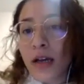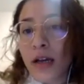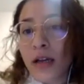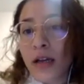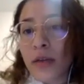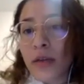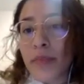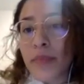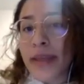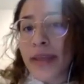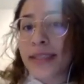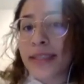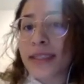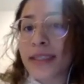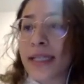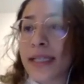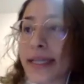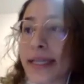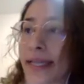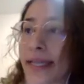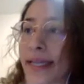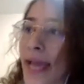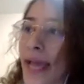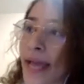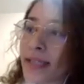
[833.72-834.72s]

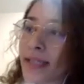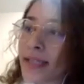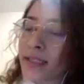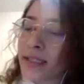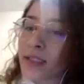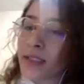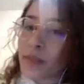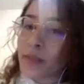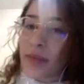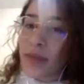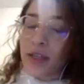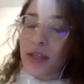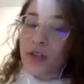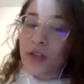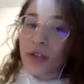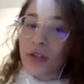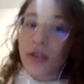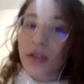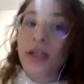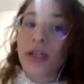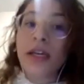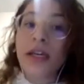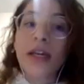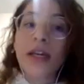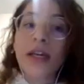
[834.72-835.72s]
basically anticipation.
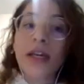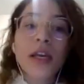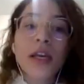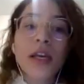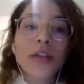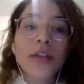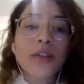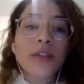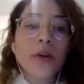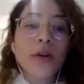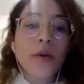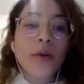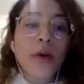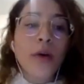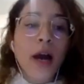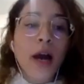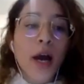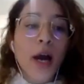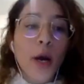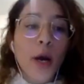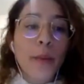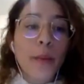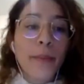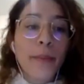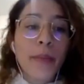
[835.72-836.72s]
So
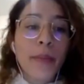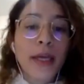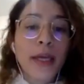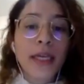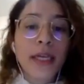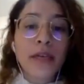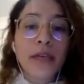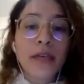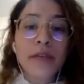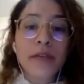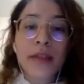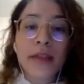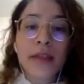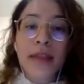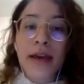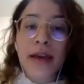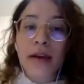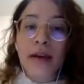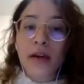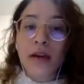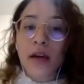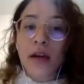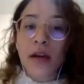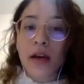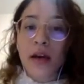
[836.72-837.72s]
given
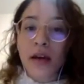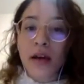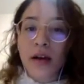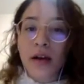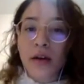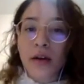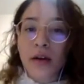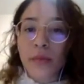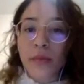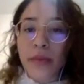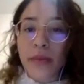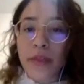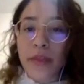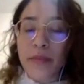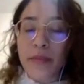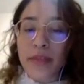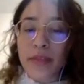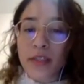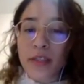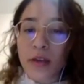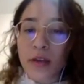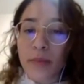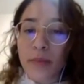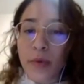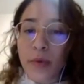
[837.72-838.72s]
that rhythm
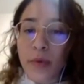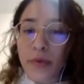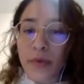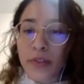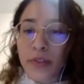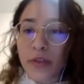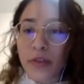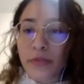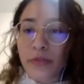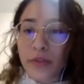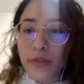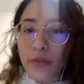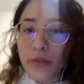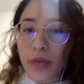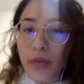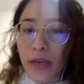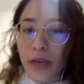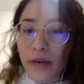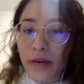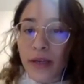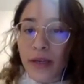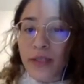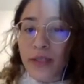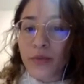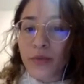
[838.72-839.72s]
is composed of two
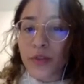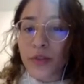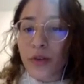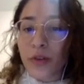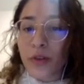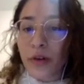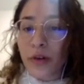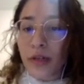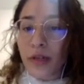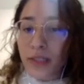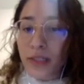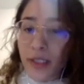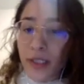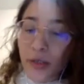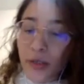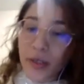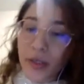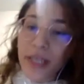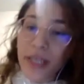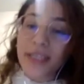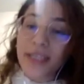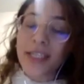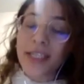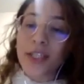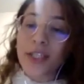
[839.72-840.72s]
areas, which are
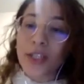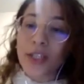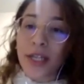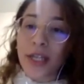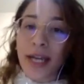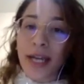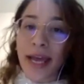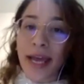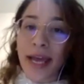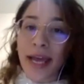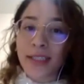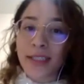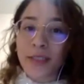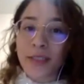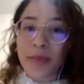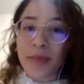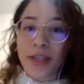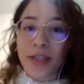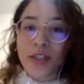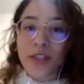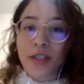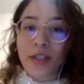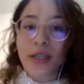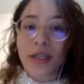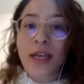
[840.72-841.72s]
synchronization and
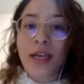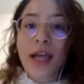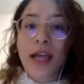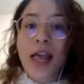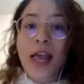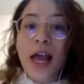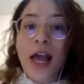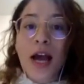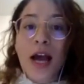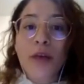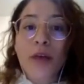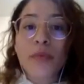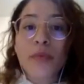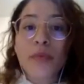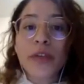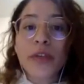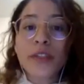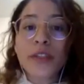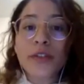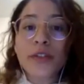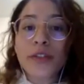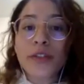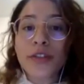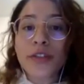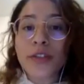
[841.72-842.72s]
anticipation,
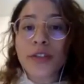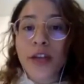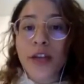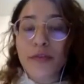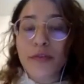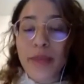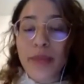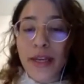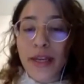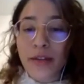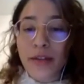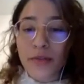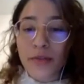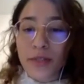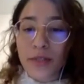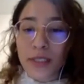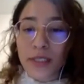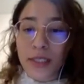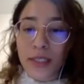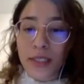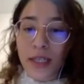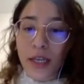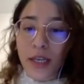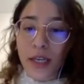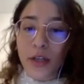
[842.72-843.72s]
researchers have been
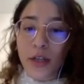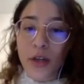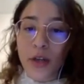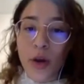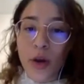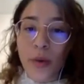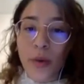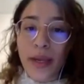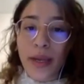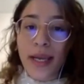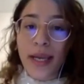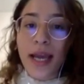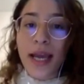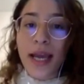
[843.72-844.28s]
interested in knowing